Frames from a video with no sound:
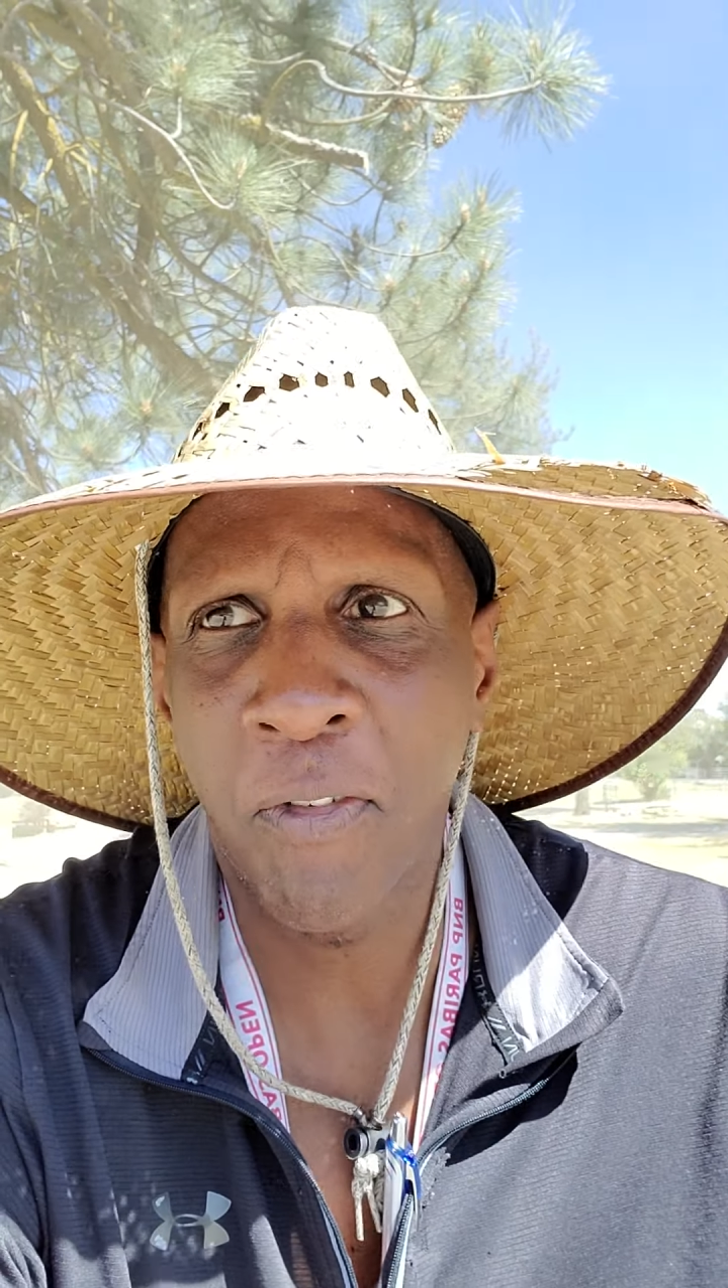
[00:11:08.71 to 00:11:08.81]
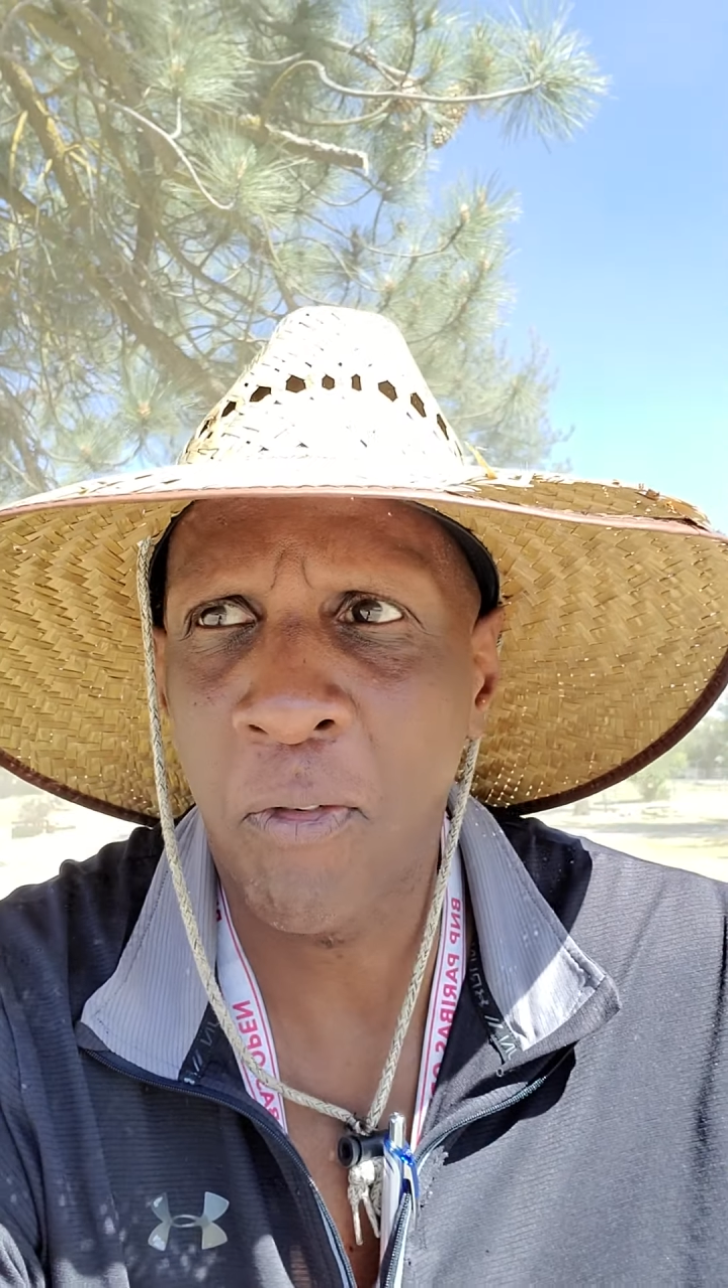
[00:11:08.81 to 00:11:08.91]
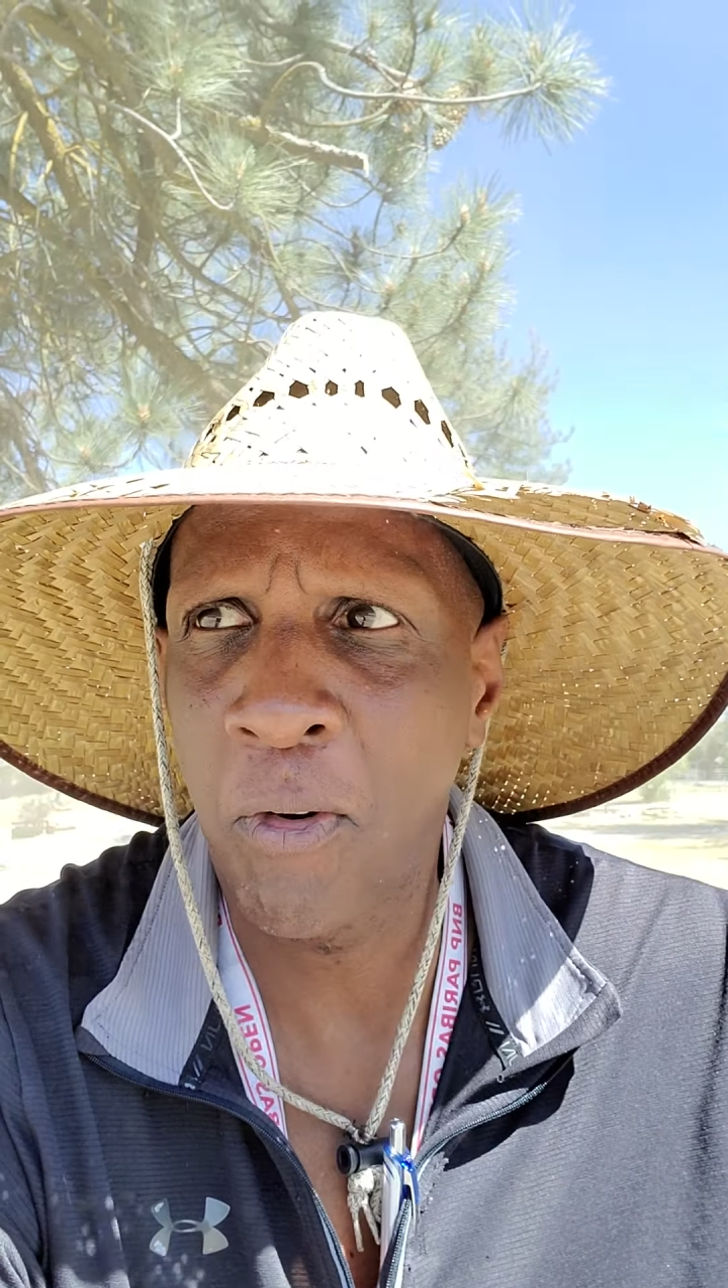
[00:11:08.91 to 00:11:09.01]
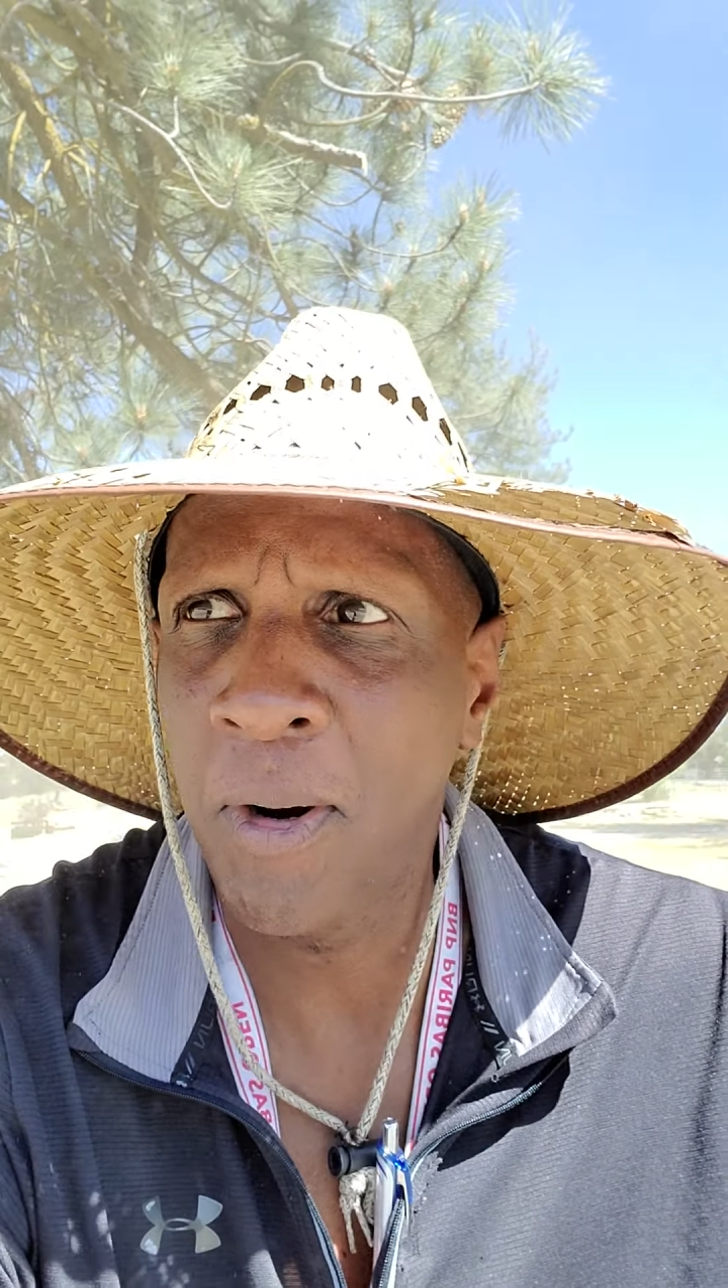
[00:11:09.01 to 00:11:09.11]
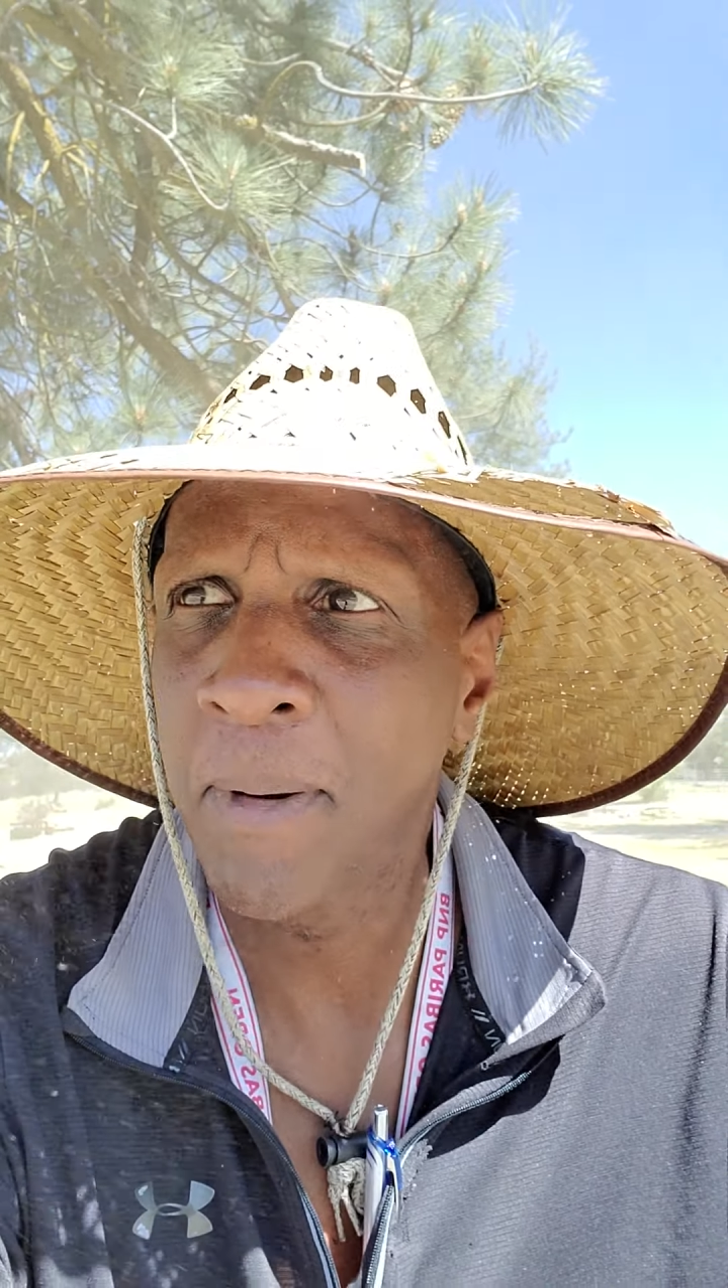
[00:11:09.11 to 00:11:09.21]

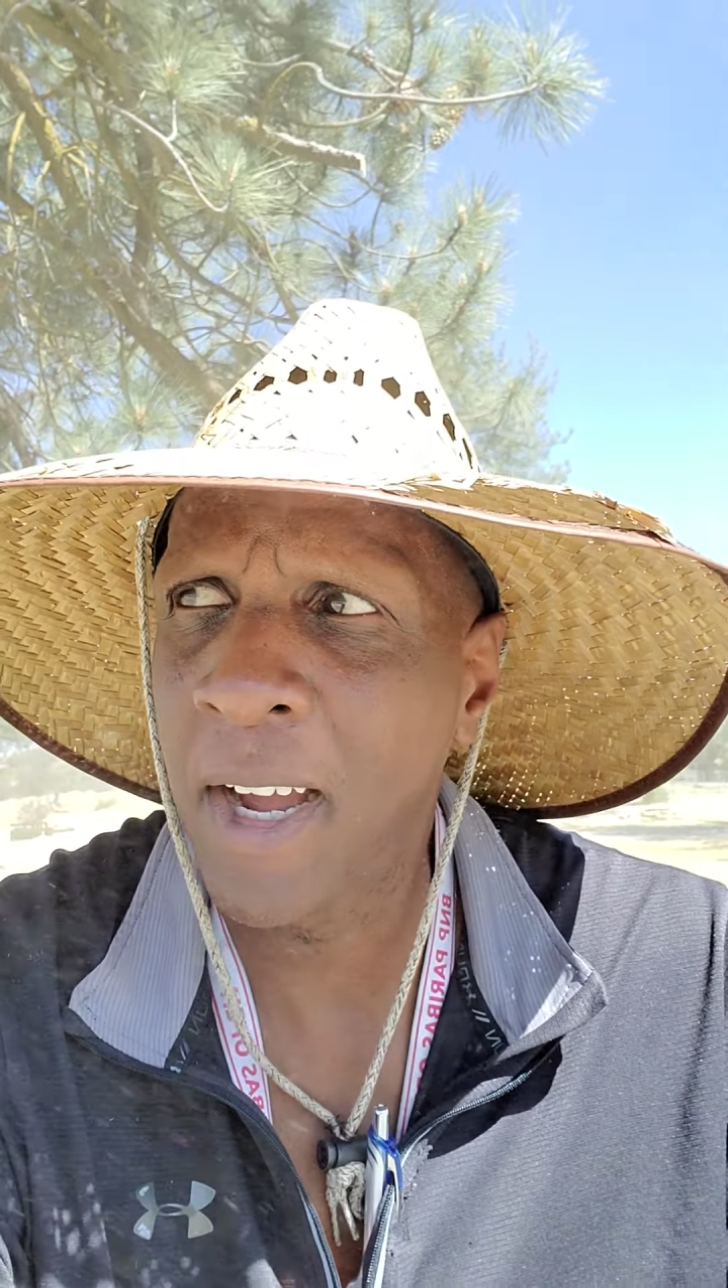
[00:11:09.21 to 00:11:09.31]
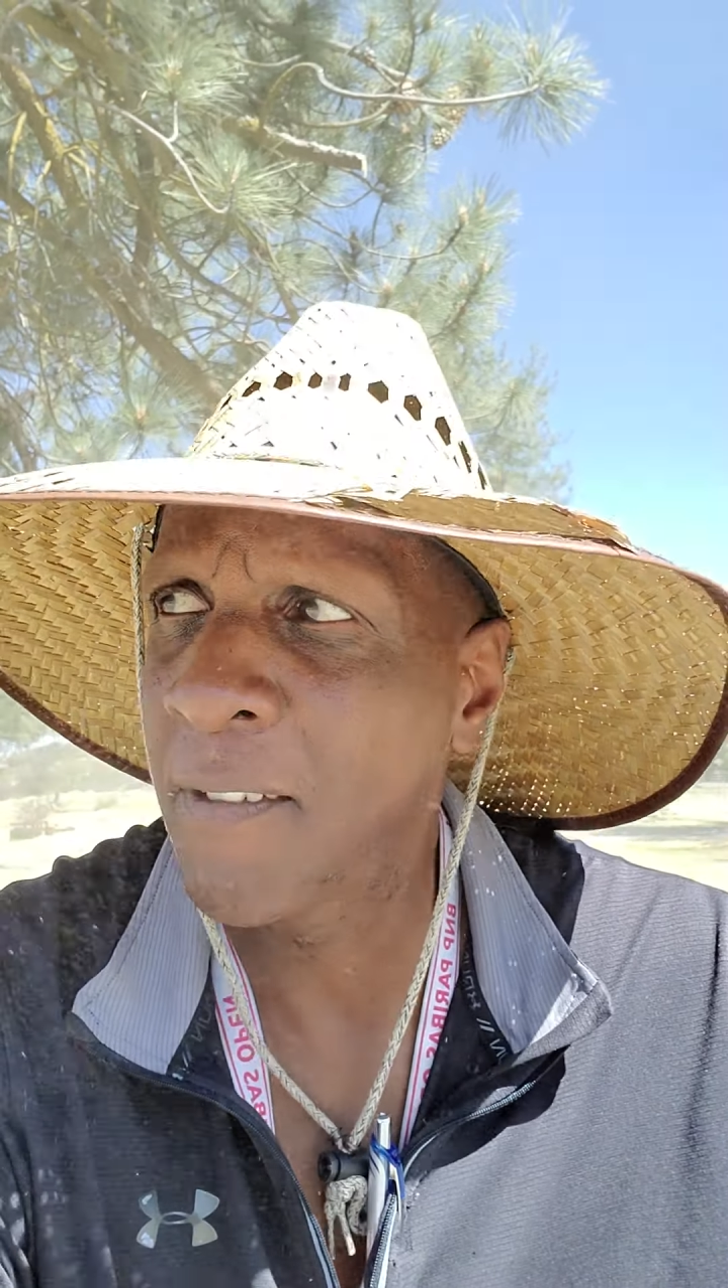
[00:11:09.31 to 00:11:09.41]
for him.